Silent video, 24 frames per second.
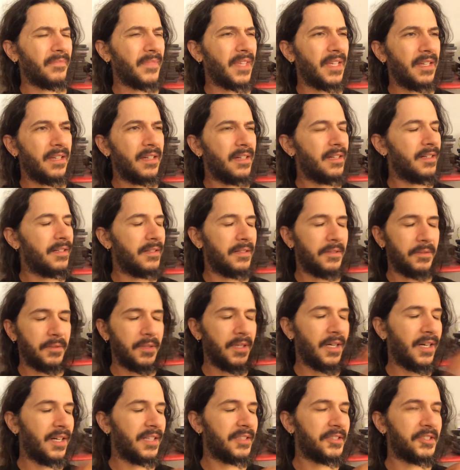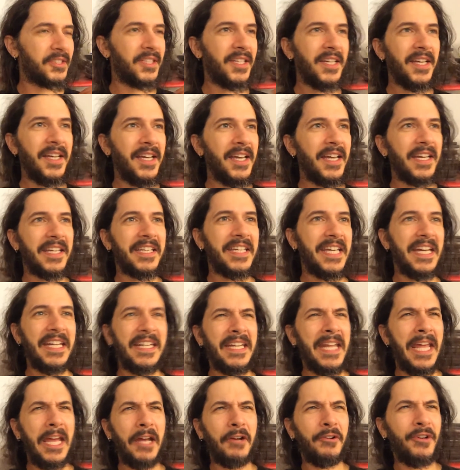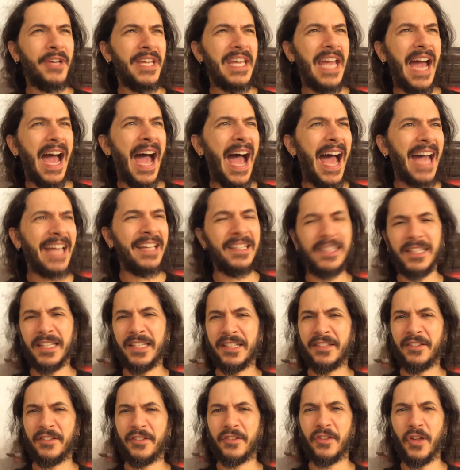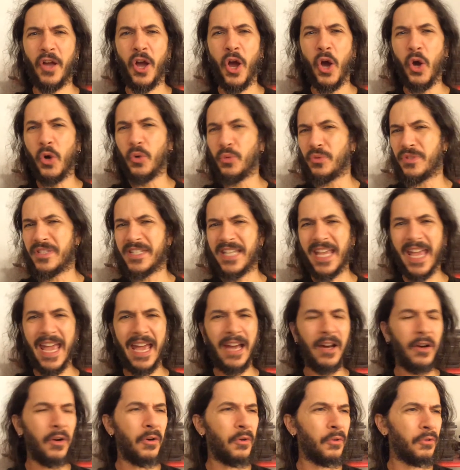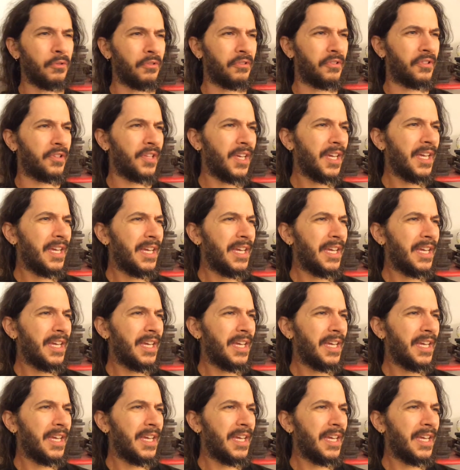oh gosh, Canary Islands, hotels,